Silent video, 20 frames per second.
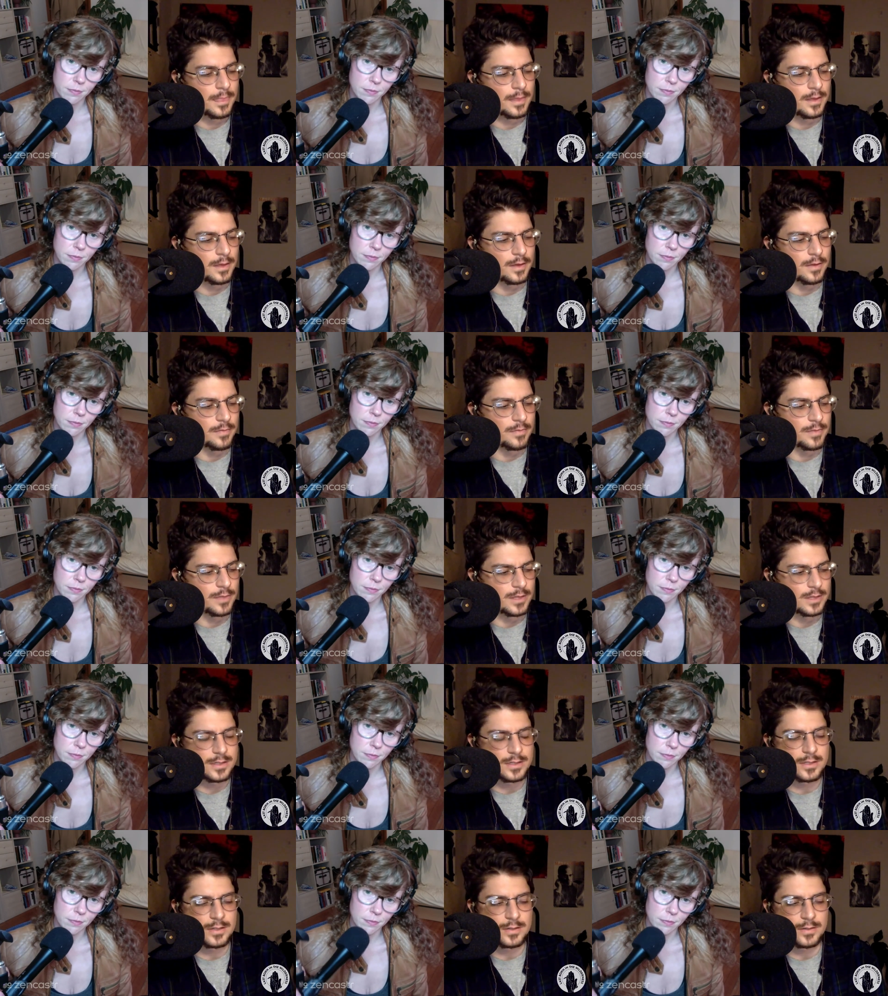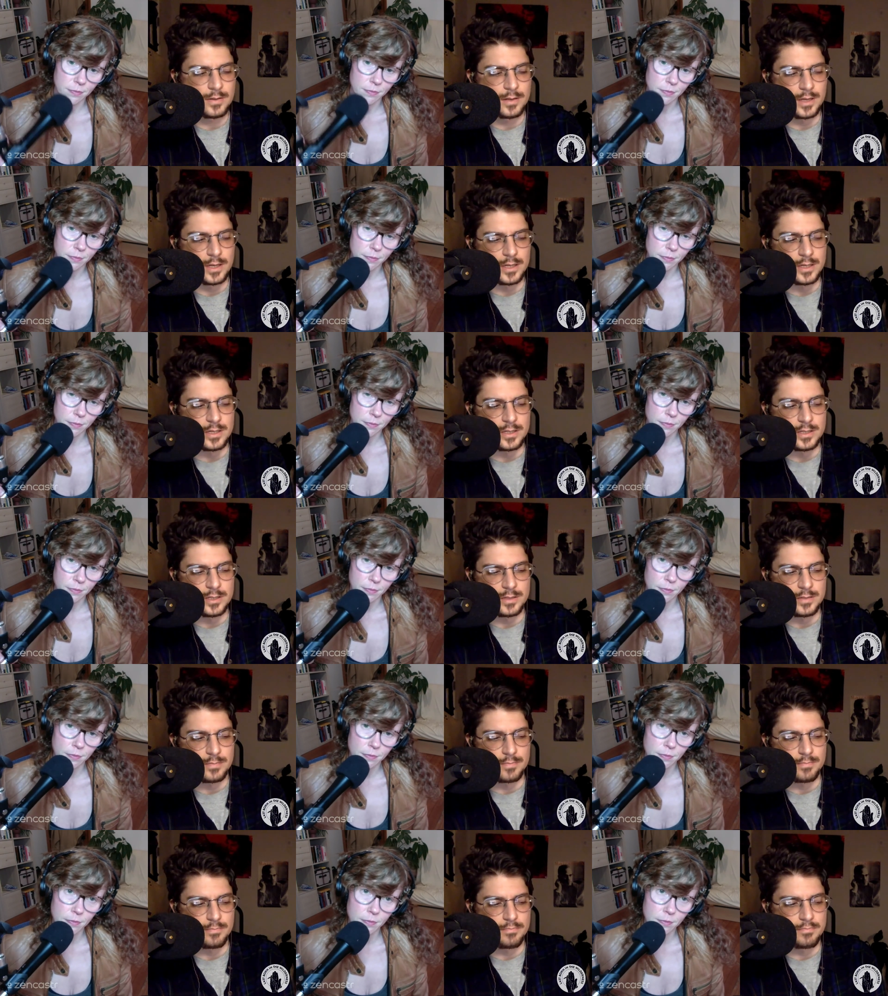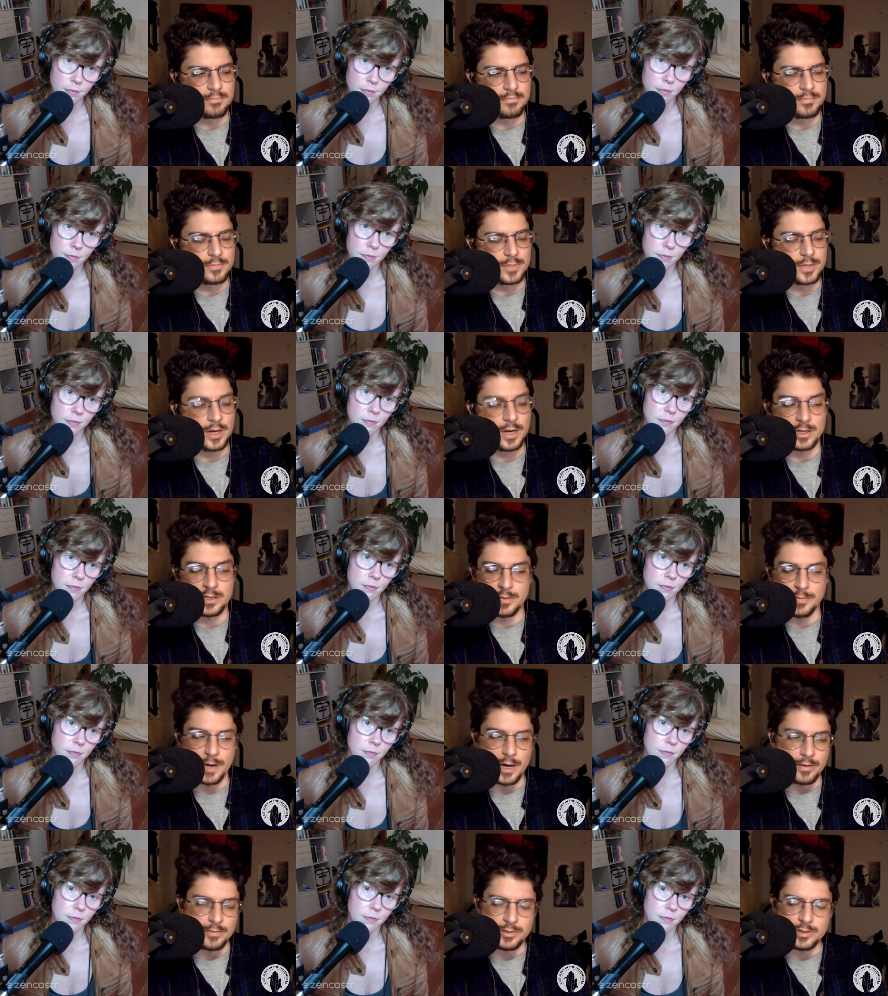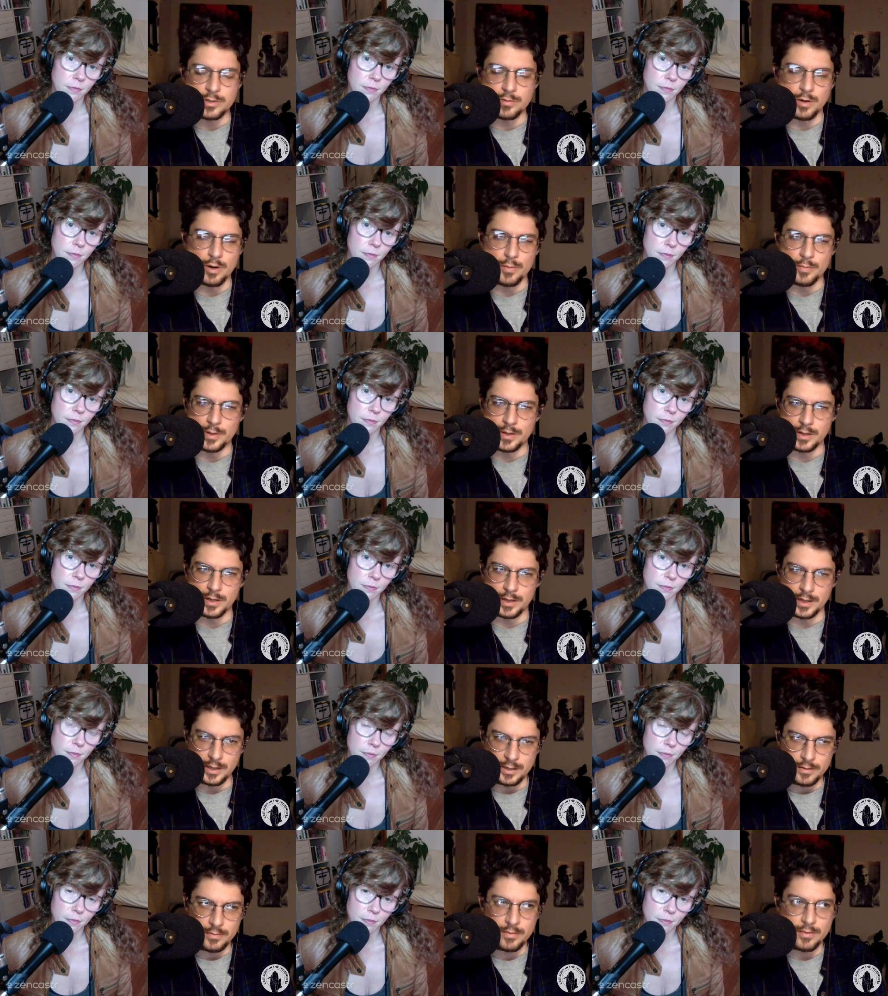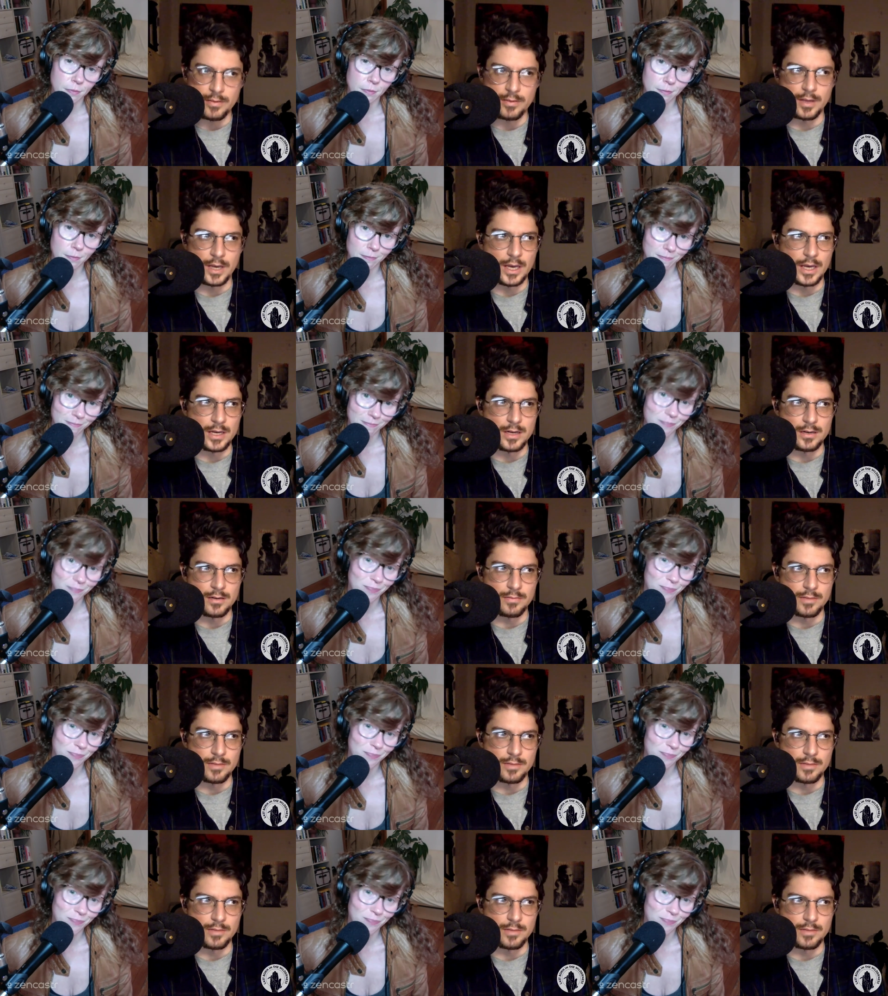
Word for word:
Speaker 1: if this is talked about too openly, then